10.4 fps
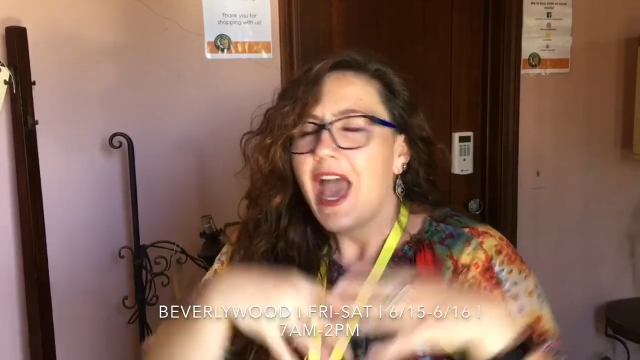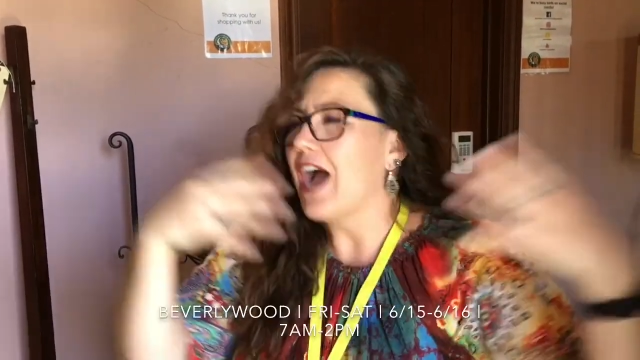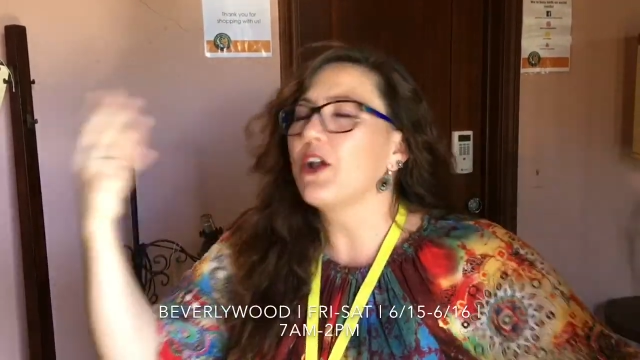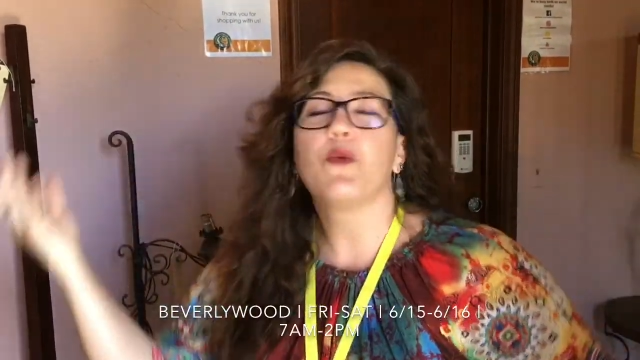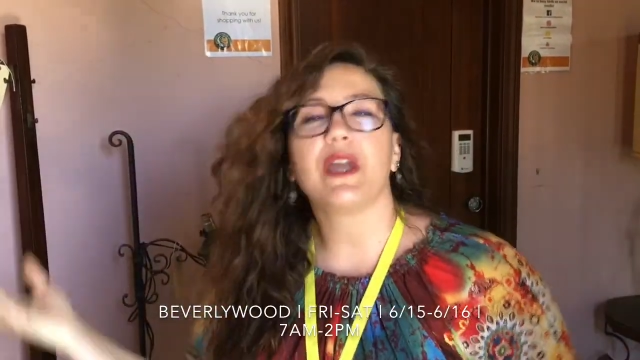
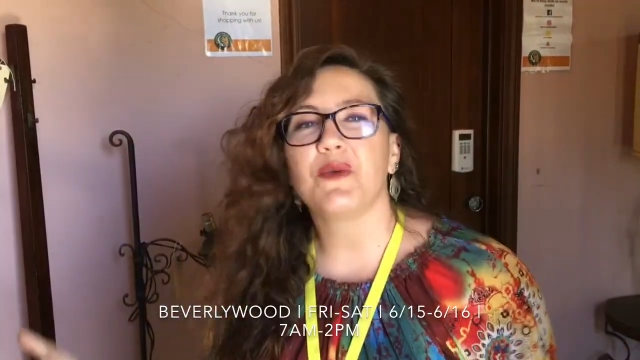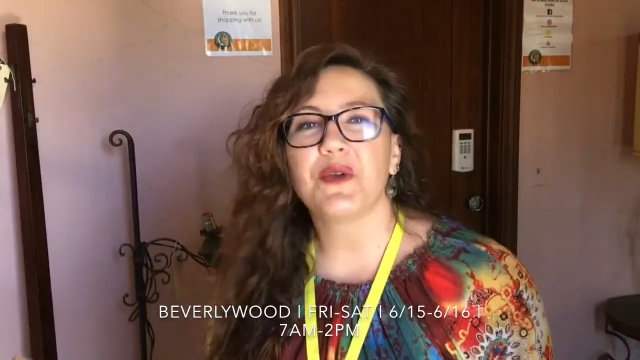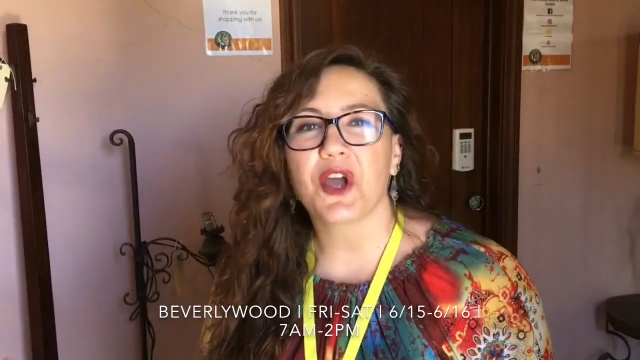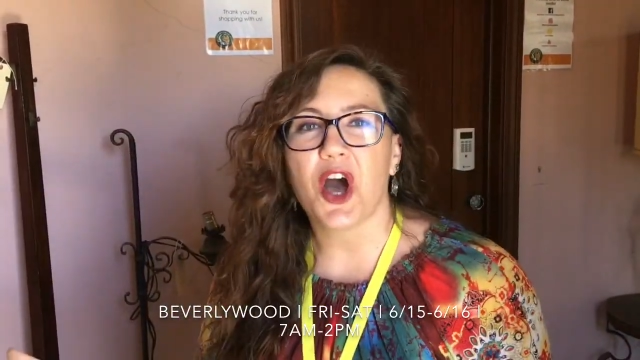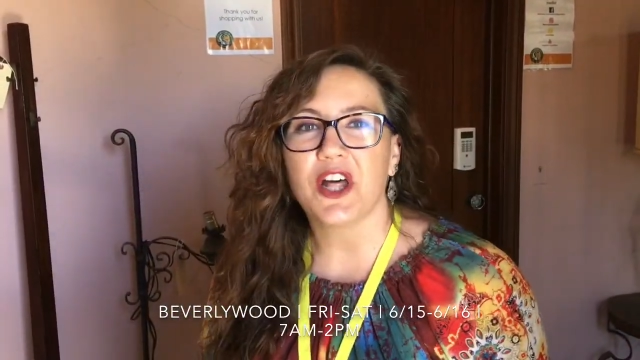I don't know what you
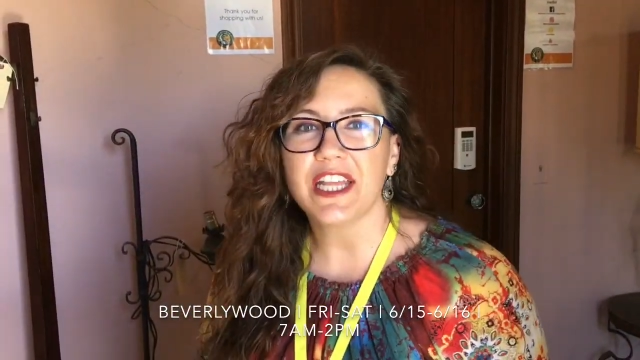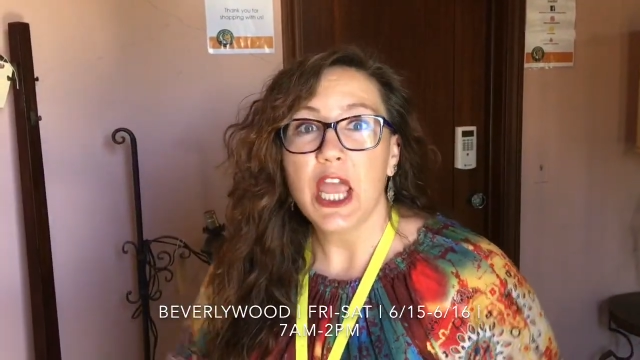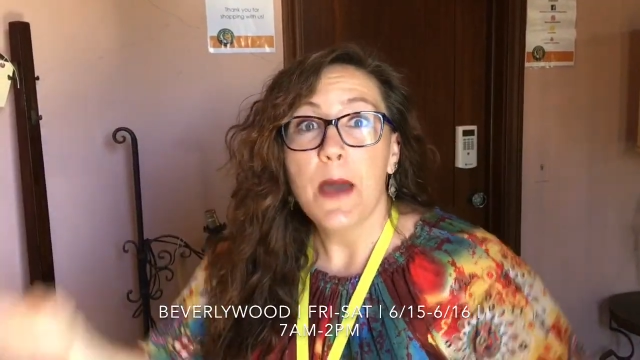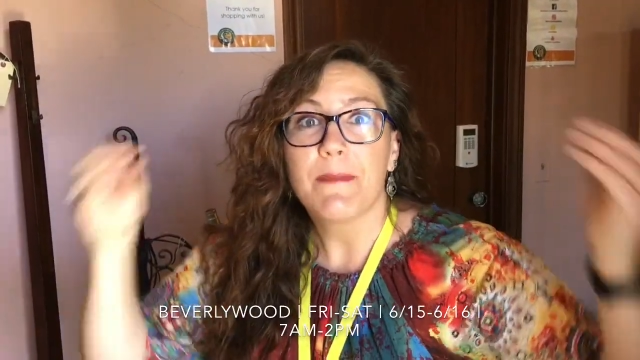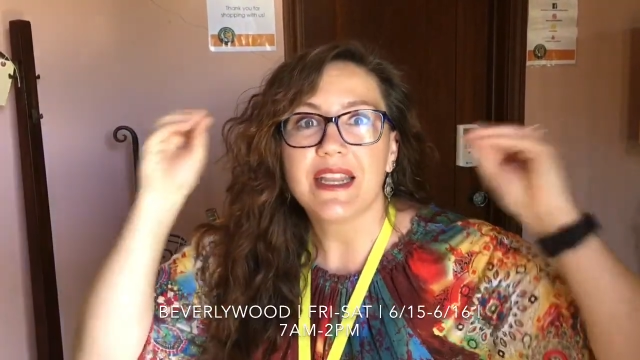want to call it,
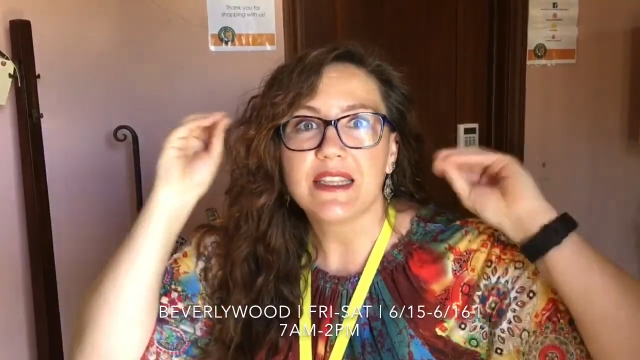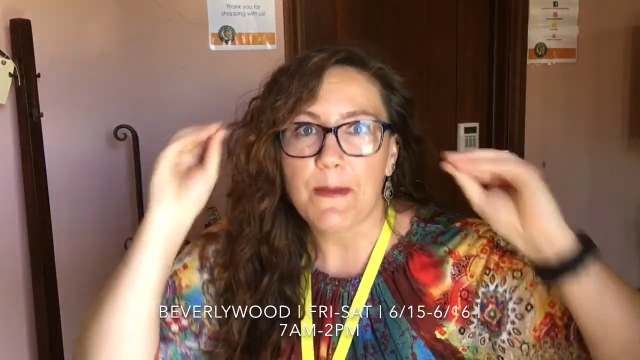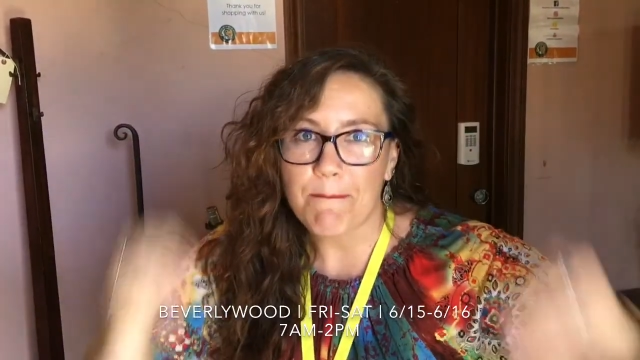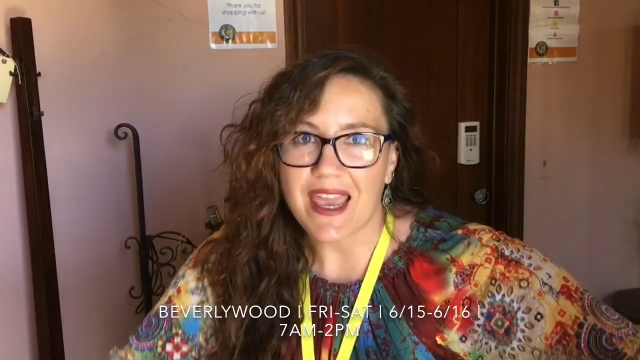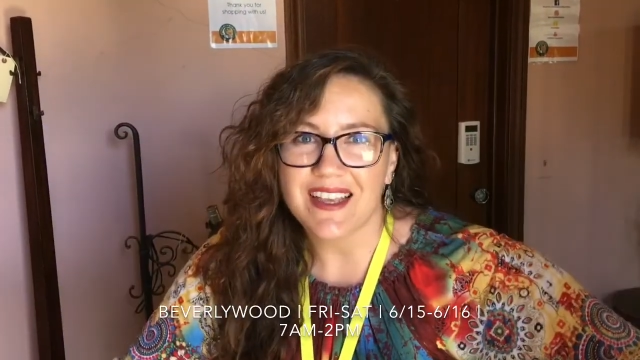but it's
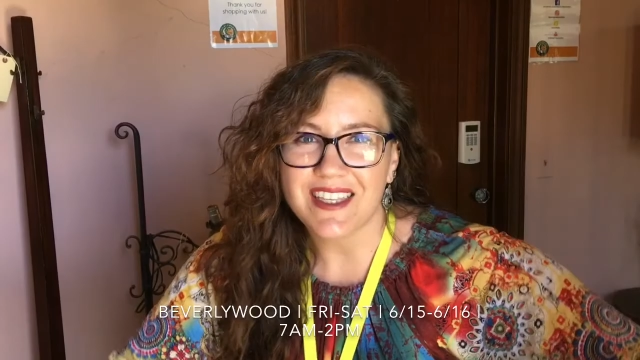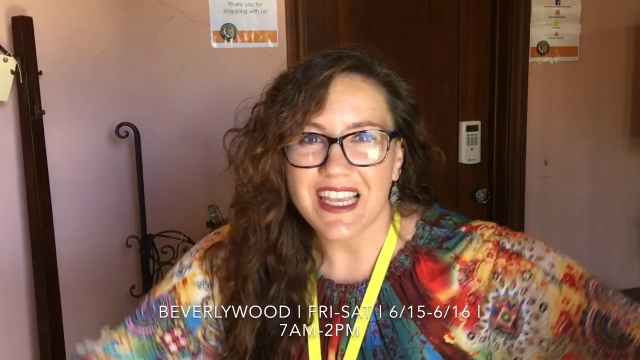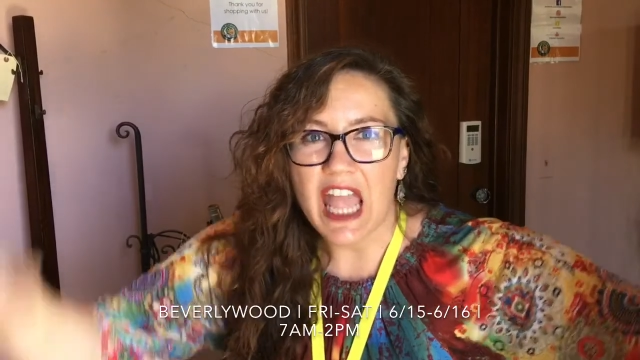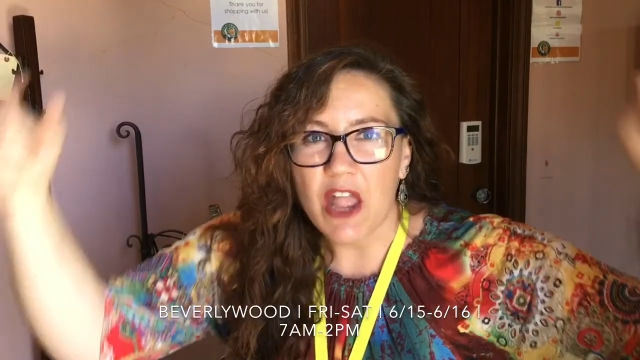amazing.